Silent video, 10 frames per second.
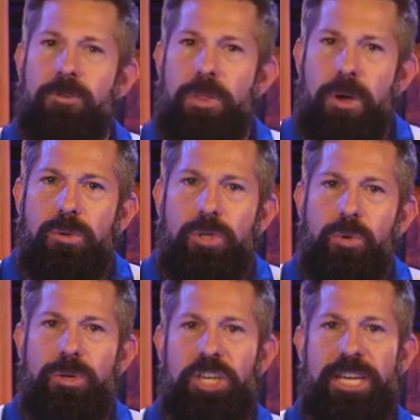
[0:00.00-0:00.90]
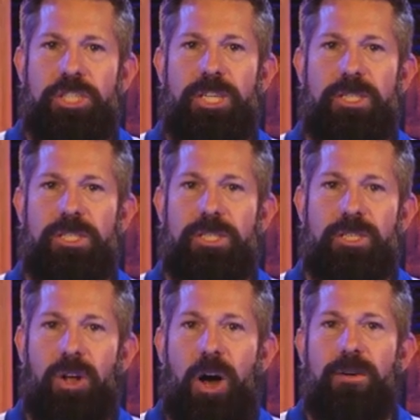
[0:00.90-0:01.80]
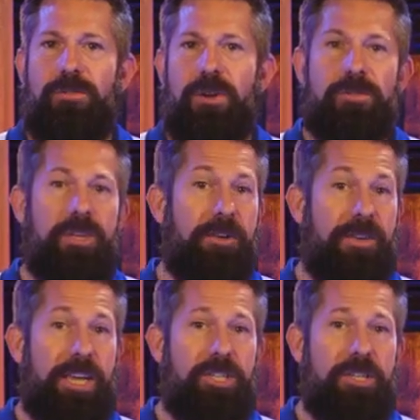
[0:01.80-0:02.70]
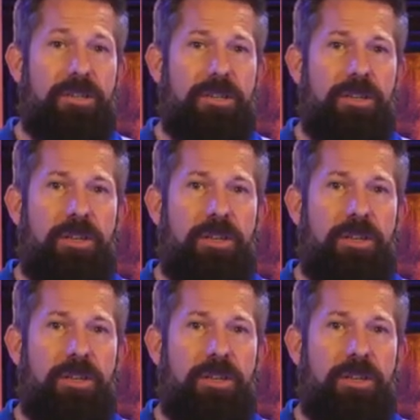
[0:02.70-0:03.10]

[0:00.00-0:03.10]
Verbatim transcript: For those who reject Jesus' offer of salvation